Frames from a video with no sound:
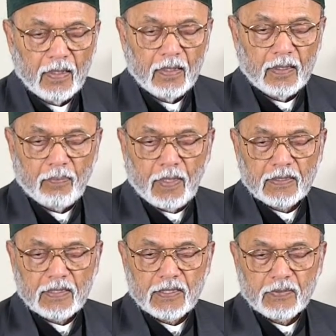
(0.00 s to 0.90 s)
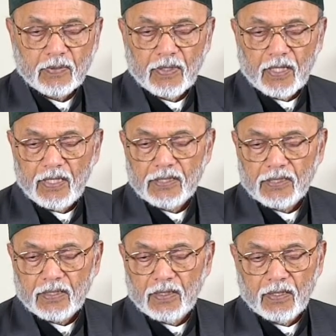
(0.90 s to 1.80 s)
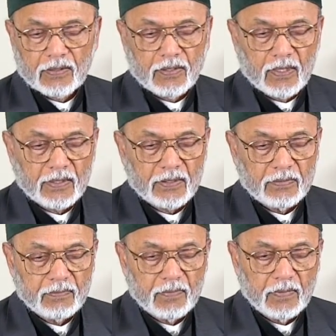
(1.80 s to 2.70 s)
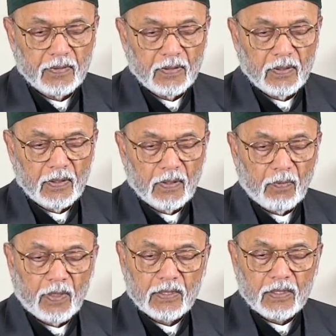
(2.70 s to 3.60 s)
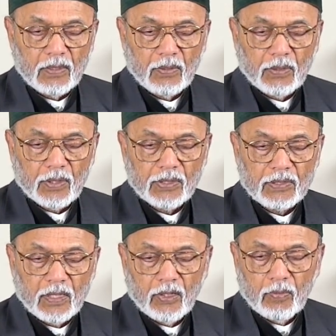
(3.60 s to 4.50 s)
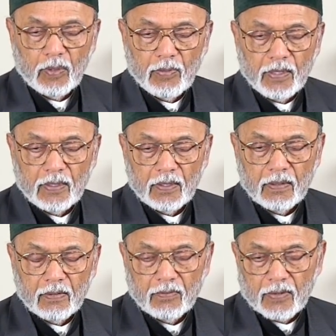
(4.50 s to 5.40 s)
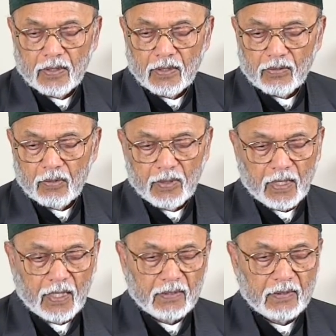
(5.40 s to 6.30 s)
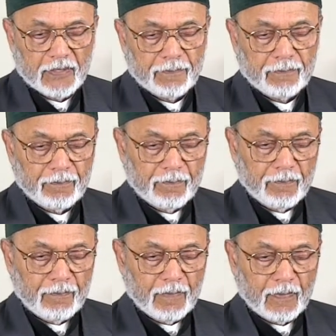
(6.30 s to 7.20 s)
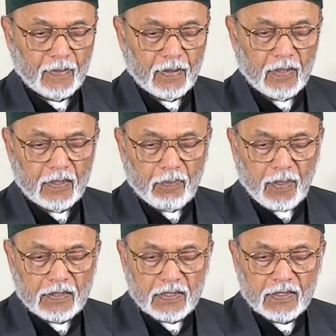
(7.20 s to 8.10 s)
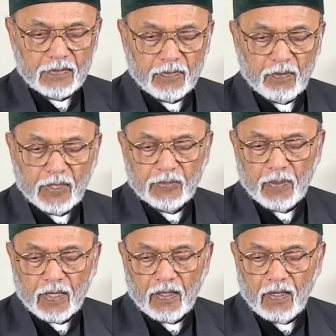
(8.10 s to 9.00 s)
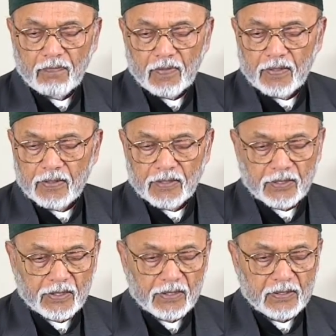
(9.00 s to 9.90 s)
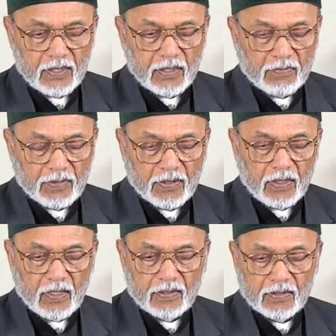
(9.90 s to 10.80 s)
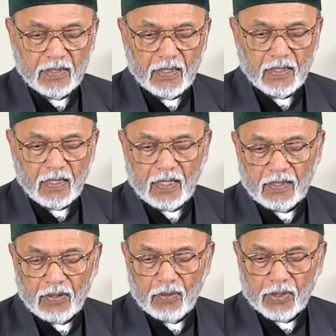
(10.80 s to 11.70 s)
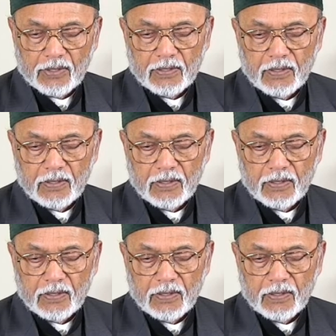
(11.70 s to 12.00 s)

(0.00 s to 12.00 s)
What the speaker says: The peasants were Eastern Orthodox, whereas the lords and noblemen were Roman Catholic. The peasants were much better off under the Turks than they were under the Latin lords,